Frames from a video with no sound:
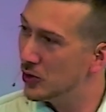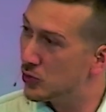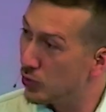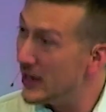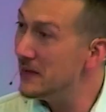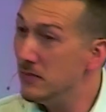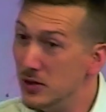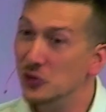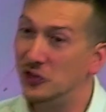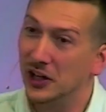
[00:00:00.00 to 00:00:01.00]
Great
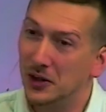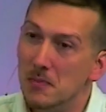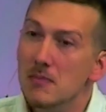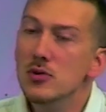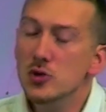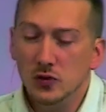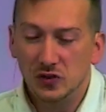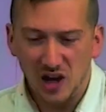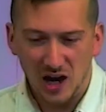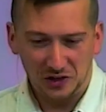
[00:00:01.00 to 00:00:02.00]
music
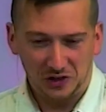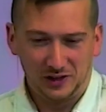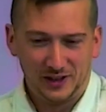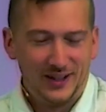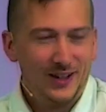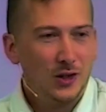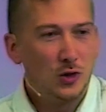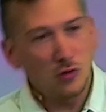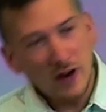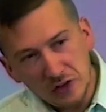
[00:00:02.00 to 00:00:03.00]
moves us.
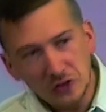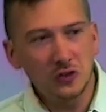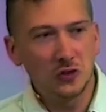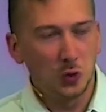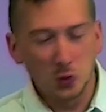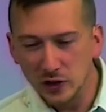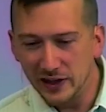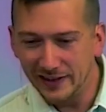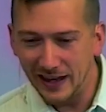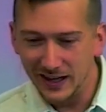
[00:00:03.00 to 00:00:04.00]
Great
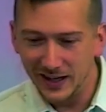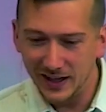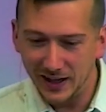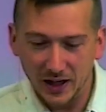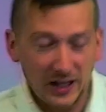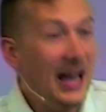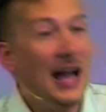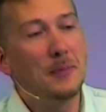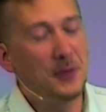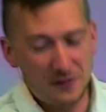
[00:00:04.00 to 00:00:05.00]
storytelling, it
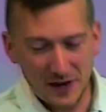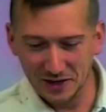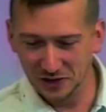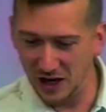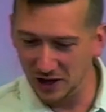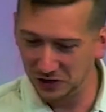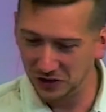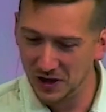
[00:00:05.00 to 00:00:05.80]
captivates us.